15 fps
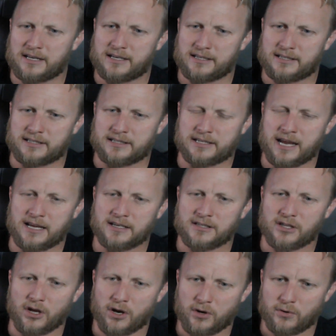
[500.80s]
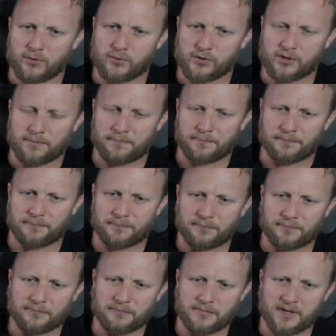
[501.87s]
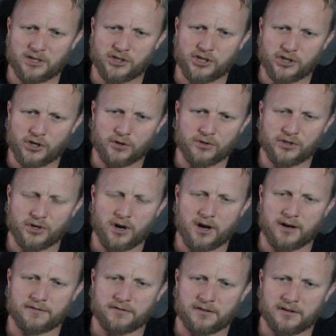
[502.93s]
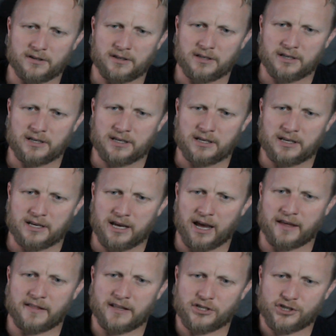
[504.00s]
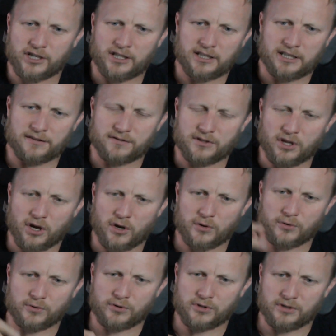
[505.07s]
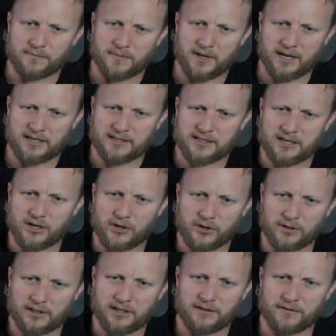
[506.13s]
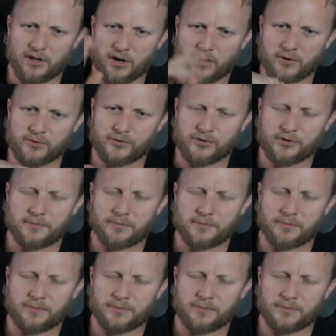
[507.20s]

takes the hose and she turns it off, and then she leaves the hose, and I see her leave the hose,